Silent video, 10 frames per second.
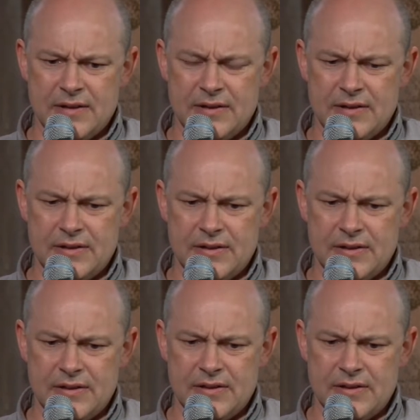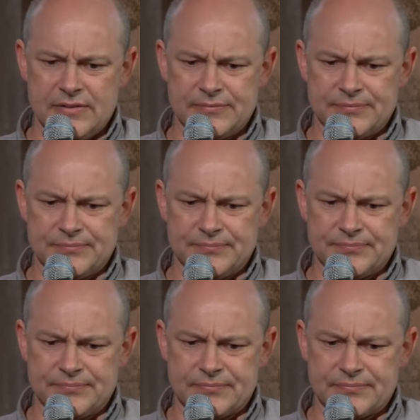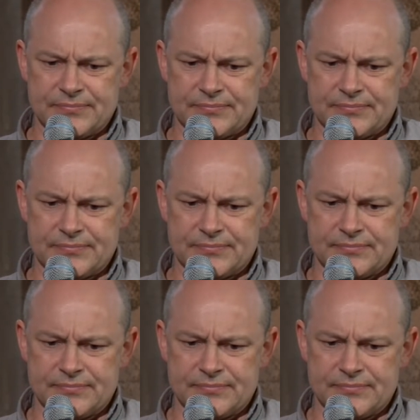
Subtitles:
Nothing is said.